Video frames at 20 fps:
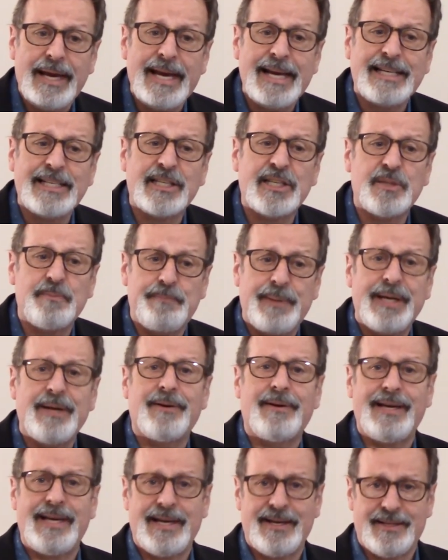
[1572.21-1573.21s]

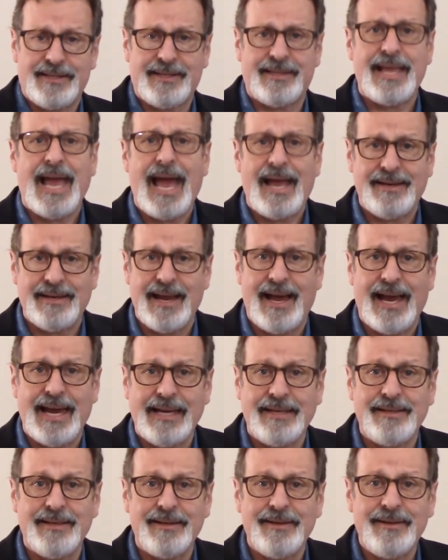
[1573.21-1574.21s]
experience that
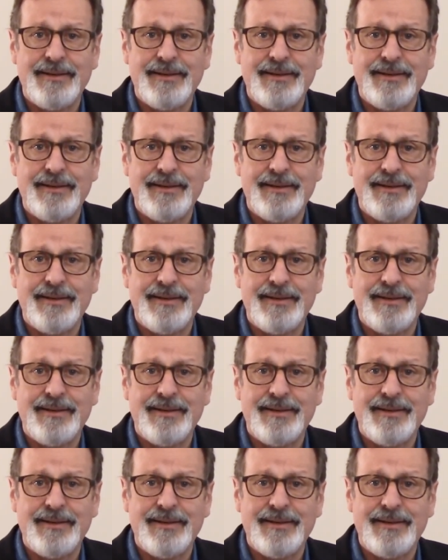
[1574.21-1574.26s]
night